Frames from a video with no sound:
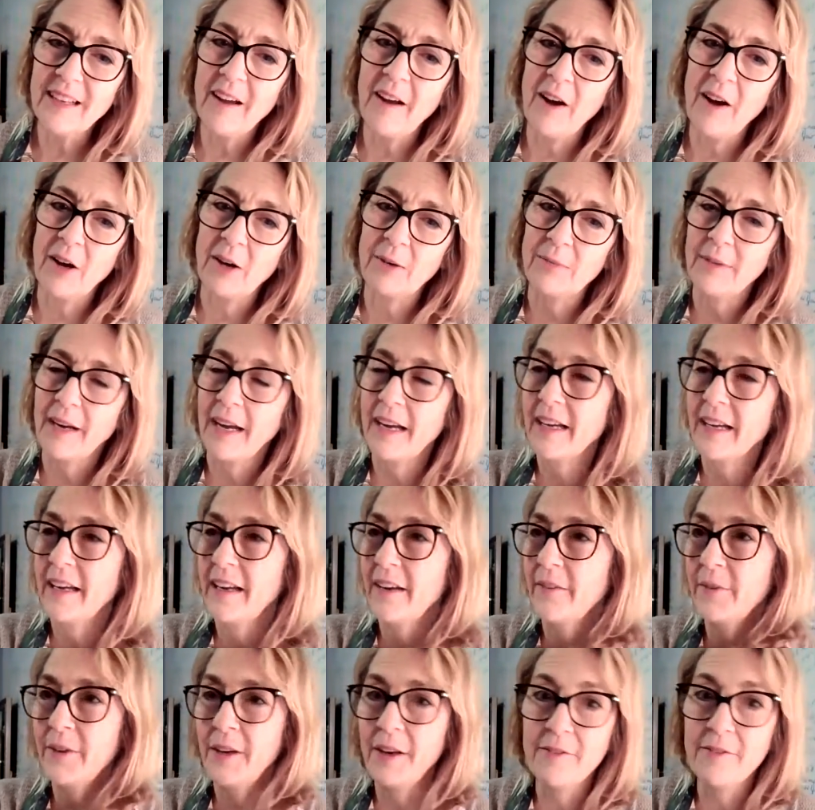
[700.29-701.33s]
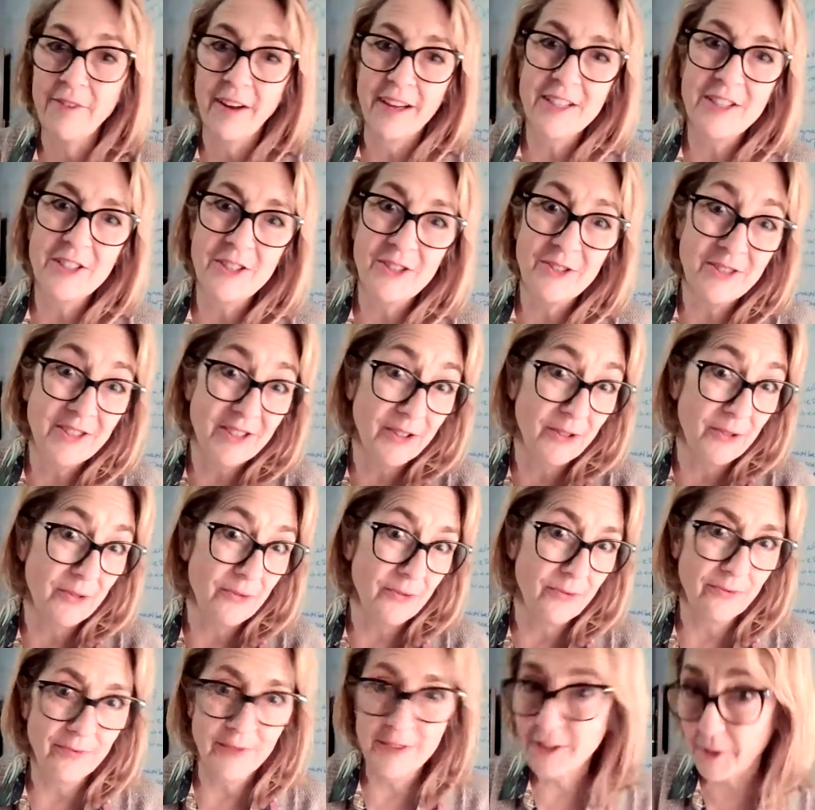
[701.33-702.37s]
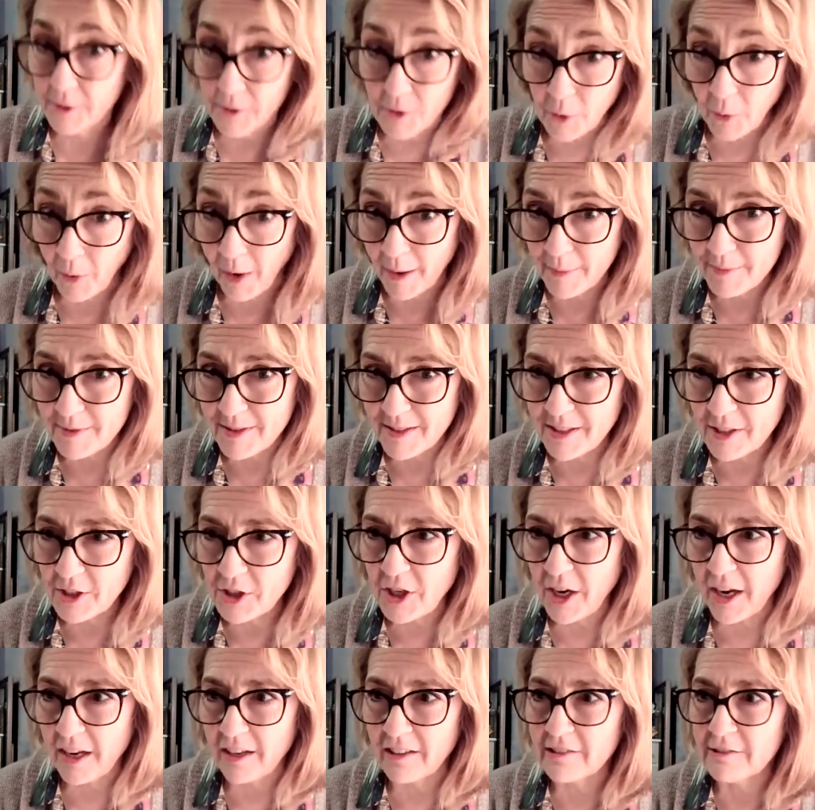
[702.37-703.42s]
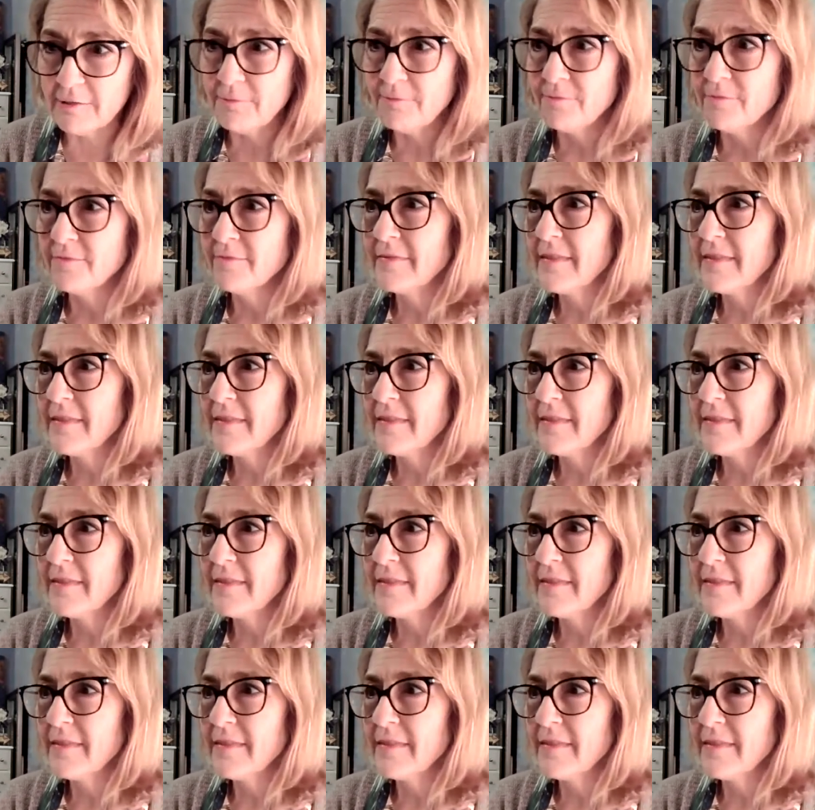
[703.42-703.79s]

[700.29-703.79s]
I would invite you to subscribe to the channel.